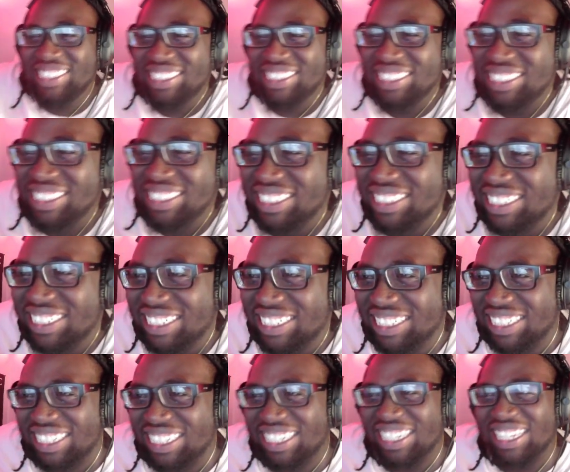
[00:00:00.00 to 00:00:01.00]

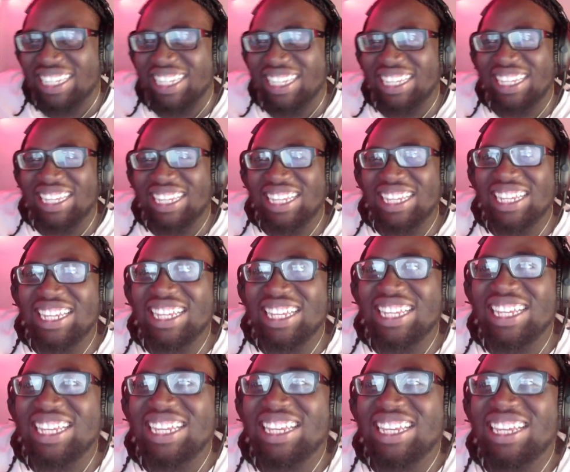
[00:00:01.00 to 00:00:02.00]

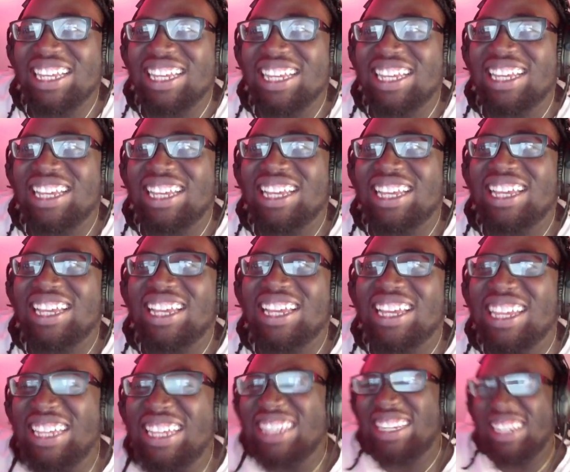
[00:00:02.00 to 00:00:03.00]

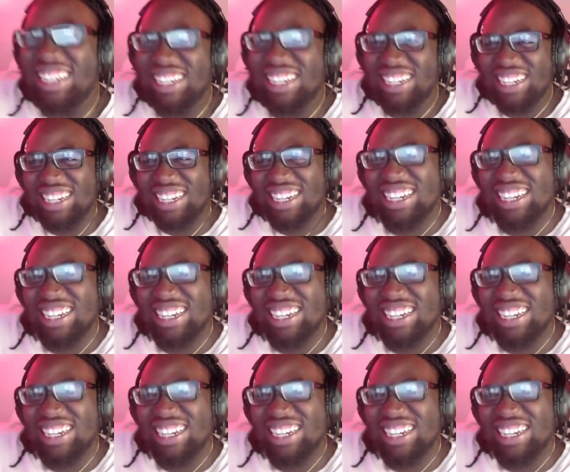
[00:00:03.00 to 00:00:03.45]
(silent)